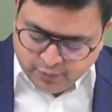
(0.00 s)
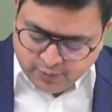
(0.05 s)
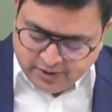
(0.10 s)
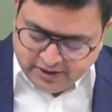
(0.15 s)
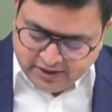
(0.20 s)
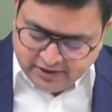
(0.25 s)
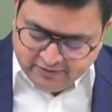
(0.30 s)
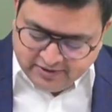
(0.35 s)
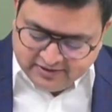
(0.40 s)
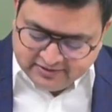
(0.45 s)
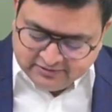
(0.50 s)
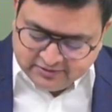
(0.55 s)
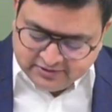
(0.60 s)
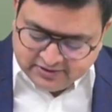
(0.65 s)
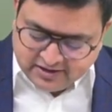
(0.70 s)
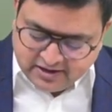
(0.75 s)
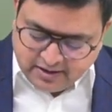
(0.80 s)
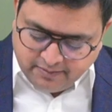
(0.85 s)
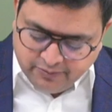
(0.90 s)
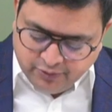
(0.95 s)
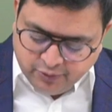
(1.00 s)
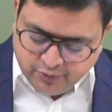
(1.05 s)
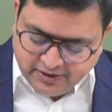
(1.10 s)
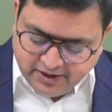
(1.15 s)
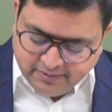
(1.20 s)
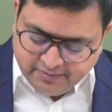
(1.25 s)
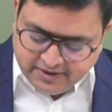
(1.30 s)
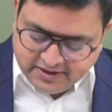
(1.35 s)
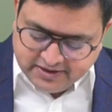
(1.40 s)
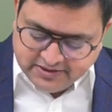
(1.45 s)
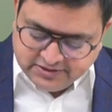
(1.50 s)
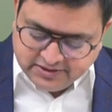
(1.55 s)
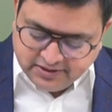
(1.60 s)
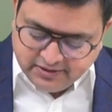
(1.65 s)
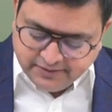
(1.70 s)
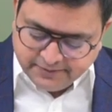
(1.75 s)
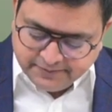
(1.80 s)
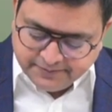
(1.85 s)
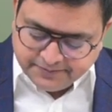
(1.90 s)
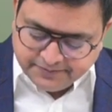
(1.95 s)
Whatever is the commuted
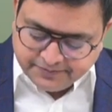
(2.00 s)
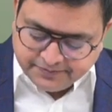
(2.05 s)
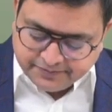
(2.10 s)
pension